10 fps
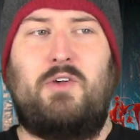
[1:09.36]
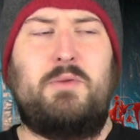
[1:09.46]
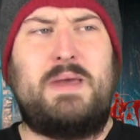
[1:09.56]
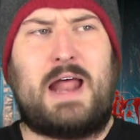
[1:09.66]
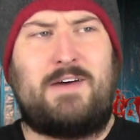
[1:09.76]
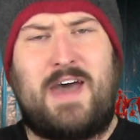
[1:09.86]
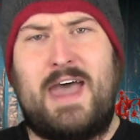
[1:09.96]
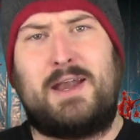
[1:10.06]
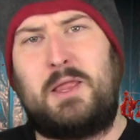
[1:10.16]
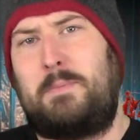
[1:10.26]
I'll admit, I've
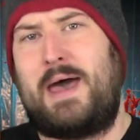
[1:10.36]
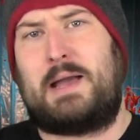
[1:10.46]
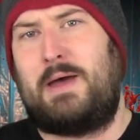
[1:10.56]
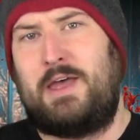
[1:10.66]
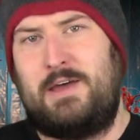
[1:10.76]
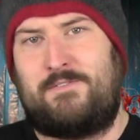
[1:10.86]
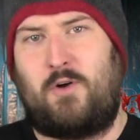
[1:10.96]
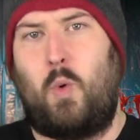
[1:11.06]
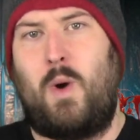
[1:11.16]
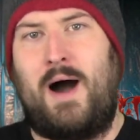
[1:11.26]
had it in the back of my head
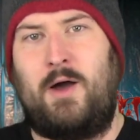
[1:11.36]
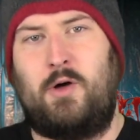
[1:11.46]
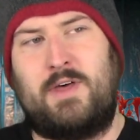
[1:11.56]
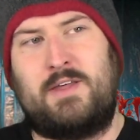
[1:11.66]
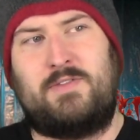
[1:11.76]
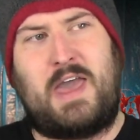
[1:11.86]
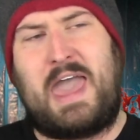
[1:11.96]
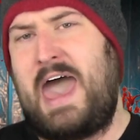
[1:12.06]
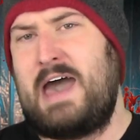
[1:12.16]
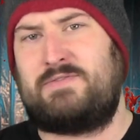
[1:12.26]
for a while that they
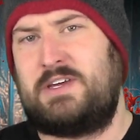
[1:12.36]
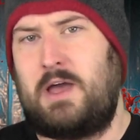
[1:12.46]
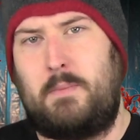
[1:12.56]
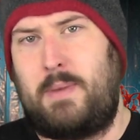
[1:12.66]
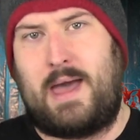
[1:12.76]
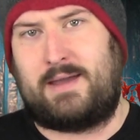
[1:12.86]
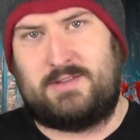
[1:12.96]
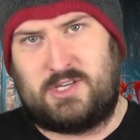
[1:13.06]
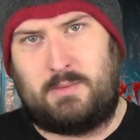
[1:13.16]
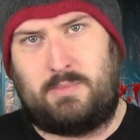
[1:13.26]
have to come back
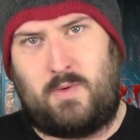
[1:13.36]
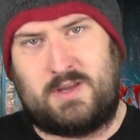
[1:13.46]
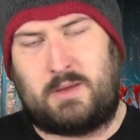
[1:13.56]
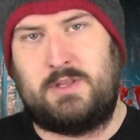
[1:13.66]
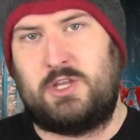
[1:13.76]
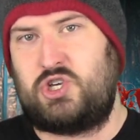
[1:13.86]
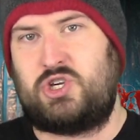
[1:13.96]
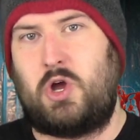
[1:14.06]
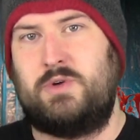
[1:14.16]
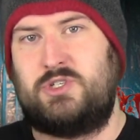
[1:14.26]
at some point. I mean, this
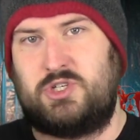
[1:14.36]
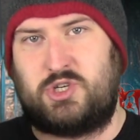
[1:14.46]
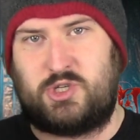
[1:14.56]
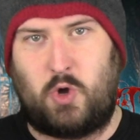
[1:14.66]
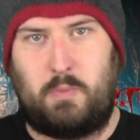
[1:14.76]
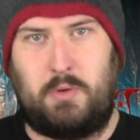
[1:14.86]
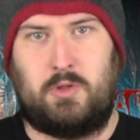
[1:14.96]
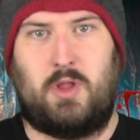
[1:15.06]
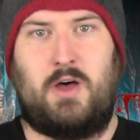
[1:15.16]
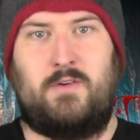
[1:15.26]
show is just so
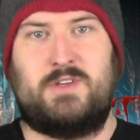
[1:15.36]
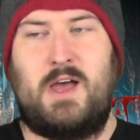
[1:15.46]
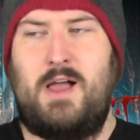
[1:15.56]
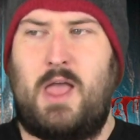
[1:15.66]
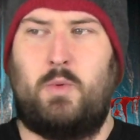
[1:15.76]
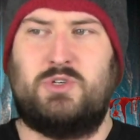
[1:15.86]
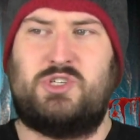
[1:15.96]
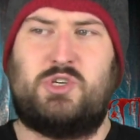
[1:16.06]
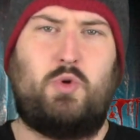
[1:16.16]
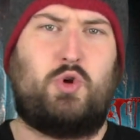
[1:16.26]
beloved and was
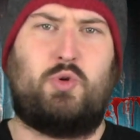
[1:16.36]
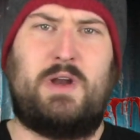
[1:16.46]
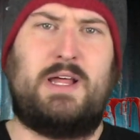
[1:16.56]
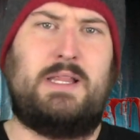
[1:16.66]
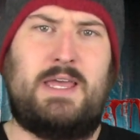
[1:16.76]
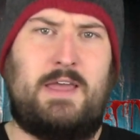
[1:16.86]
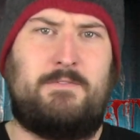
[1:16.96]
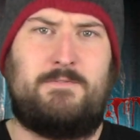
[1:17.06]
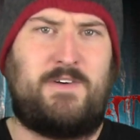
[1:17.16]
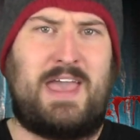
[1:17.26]
so critically
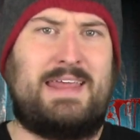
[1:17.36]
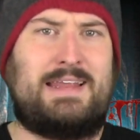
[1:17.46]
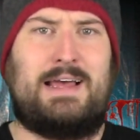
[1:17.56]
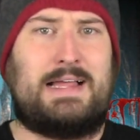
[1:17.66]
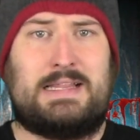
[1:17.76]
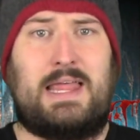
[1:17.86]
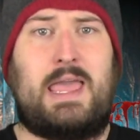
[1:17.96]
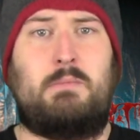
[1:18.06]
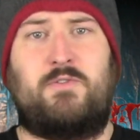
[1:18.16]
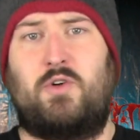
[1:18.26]
and fan
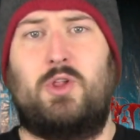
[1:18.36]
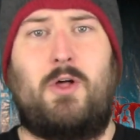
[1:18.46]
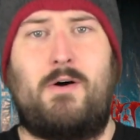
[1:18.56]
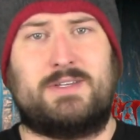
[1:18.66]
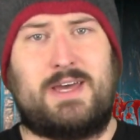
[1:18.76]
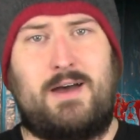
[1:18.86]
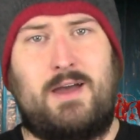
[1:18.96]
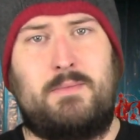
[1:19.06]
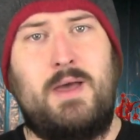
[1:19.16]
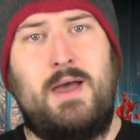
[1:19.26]
acclaimed for a long
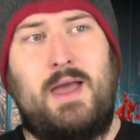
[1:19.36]
time.